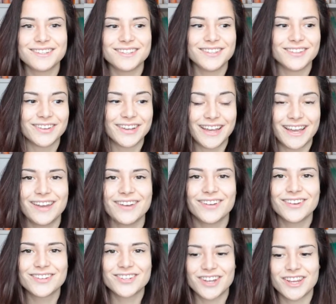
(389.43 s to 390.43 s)
you
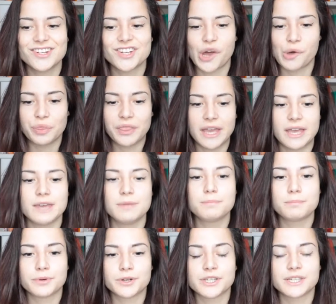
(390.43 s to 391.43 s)
cannot change how
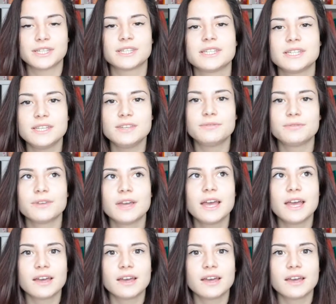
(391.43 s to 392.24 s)
they perceive